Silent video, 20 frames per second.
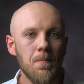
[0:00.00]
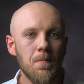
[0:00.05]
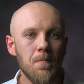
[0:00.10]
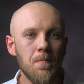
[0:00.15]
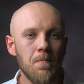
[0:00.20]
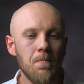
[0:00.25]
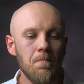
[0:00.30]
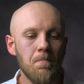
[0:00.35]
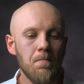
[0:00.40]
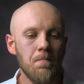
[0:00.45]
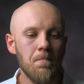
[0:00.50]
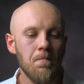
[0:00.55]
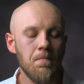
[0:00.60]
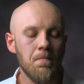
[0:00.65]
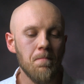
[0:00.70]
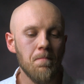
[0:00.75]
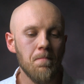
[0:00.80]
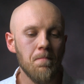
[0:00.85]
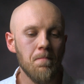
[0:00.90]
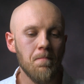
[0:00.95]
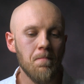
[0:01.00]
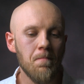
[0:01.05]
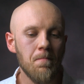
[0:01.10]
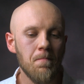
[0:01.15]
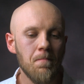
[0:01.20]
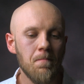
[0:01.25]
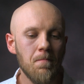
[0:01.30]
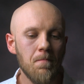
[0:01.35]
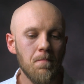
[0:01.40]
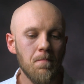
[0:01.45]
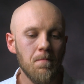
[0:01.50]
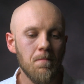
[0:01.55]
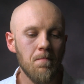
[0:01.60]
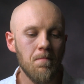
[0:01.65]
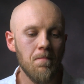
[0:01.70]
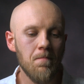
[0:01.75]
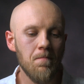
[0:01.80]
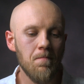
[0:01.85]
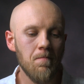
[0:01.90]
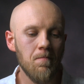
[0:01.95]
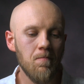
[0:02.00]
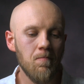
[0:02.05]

[no speech]